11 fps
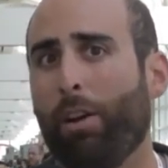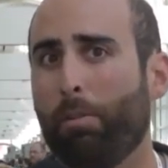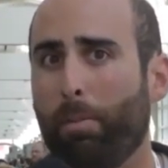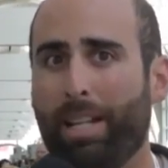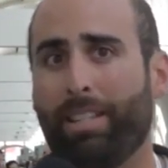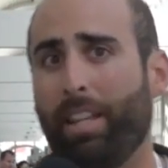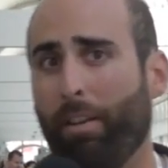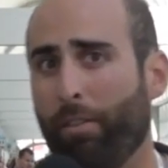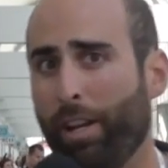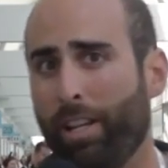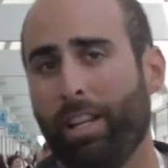everybody's
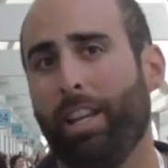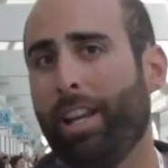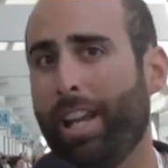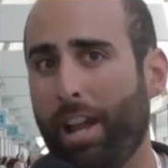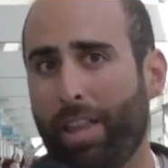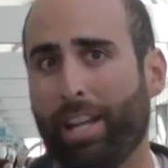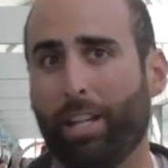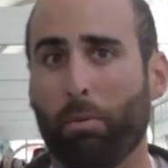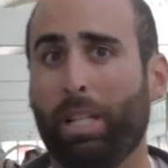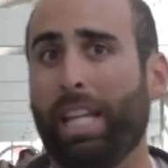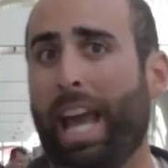different and how that could
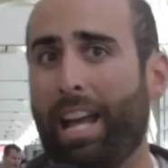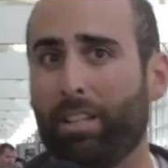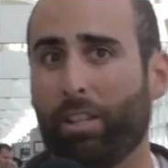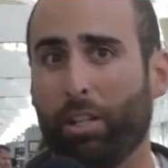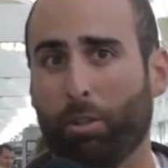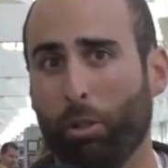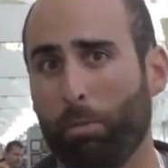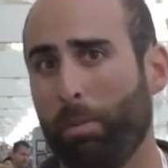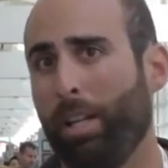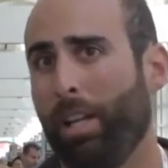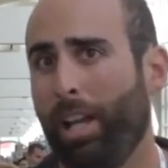really add to the group
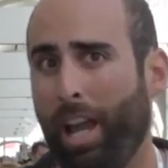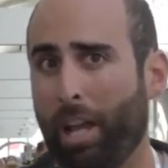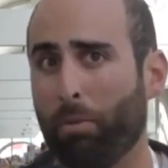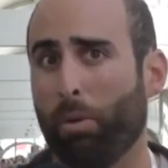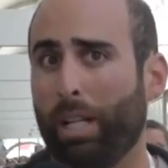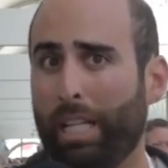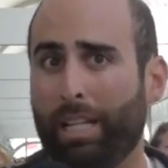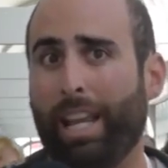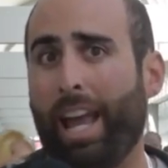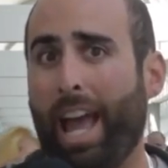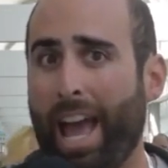and really
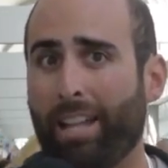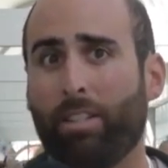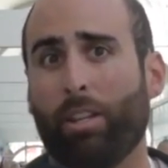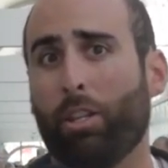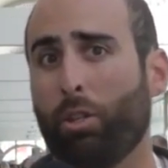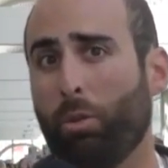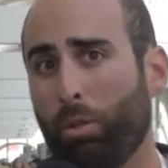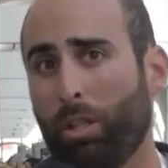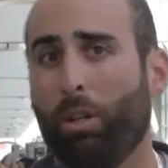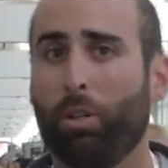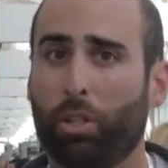add to the
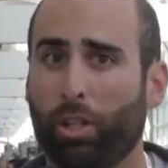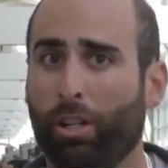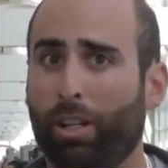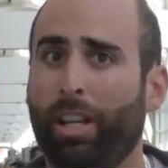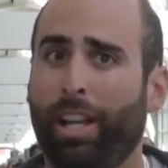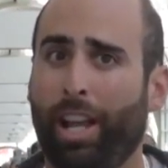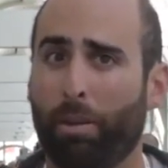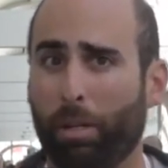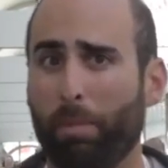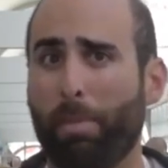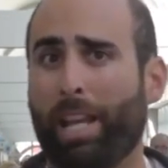school culture and
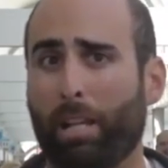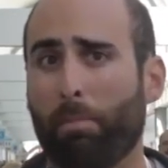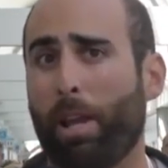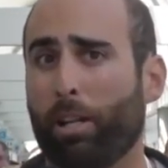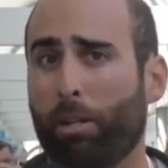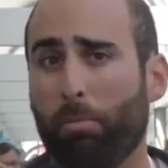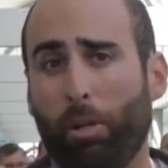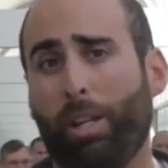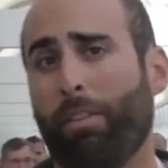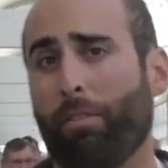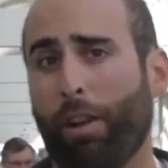really make it a better
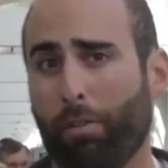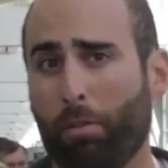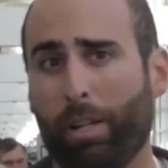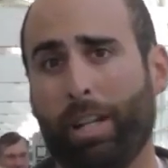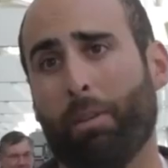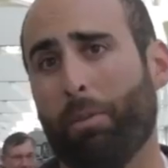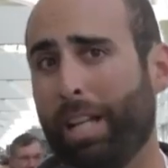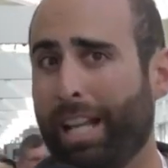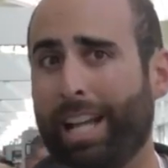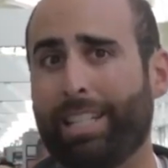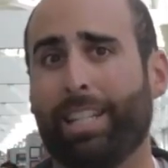community for everyone. I really
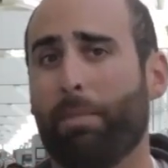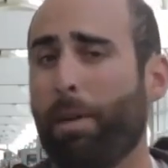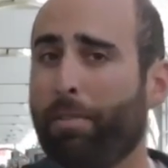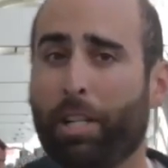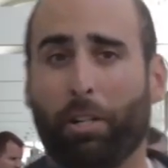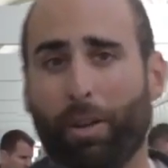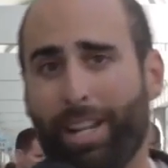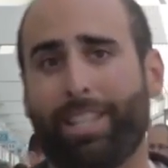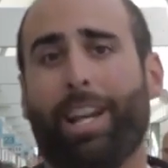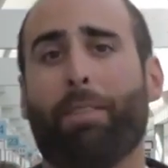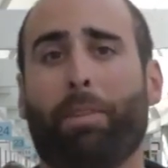liked it. I'm having a great
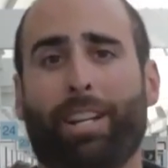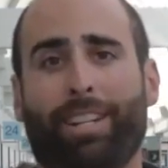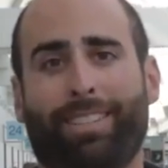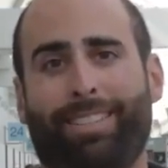time here.